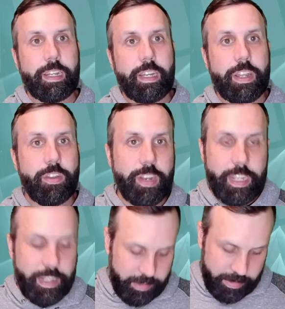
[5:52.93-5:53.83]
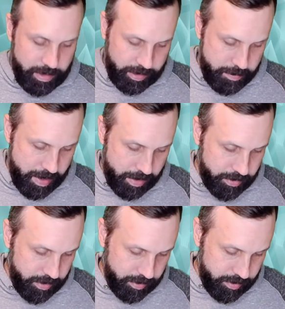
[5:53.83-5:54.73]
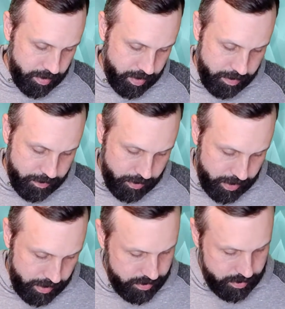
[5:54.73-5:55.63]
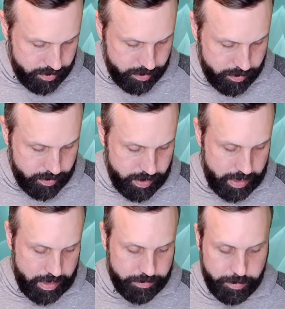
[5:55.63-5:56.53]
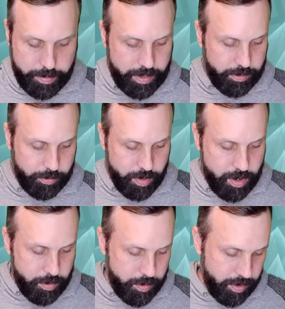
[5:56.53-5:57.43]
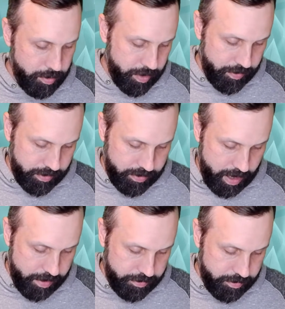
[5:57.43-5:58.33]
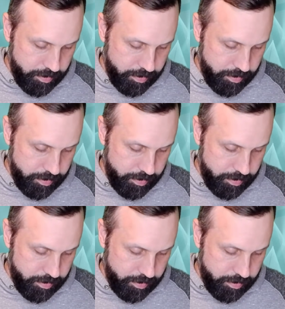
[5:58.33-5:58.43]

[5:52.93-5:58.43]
And you can easily lock them out too. So if you need to, if something goes wrong with one of your staff